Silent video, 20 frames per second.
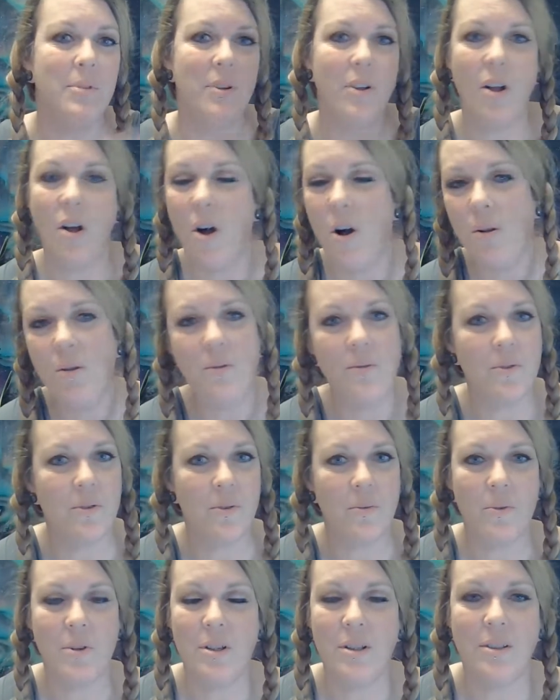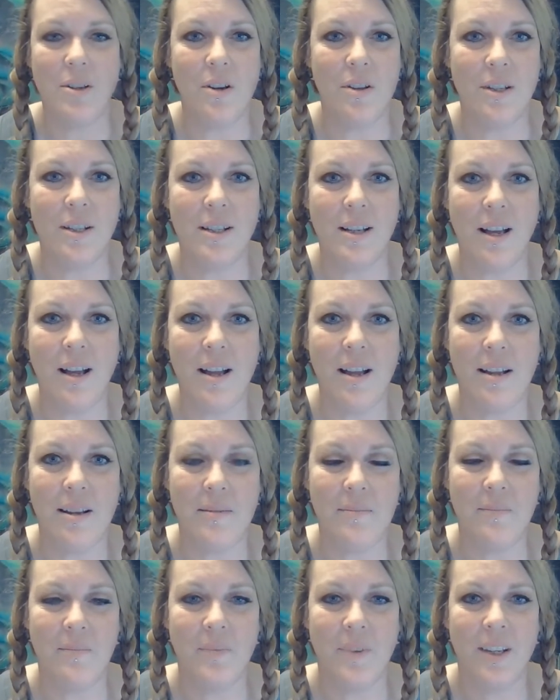all over the world all the
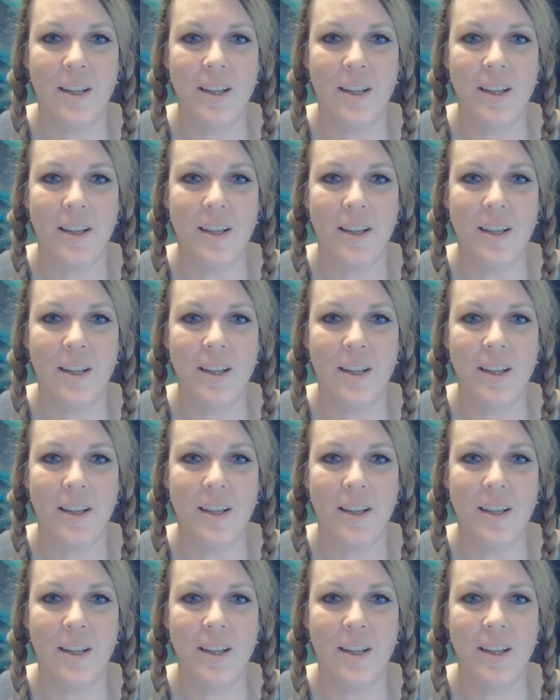time.